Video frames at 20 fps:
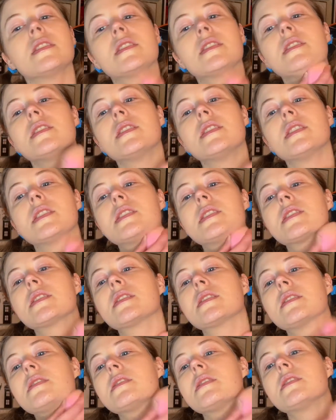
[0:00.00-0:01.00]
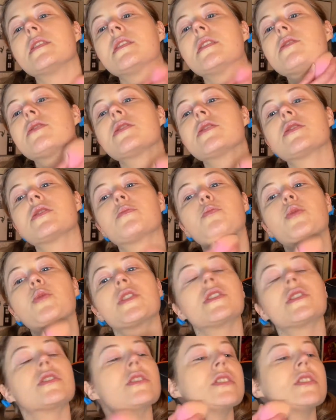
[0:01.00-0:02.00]
And this I'll just
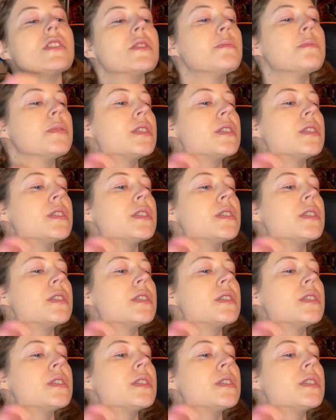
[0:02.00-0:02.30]
brush up.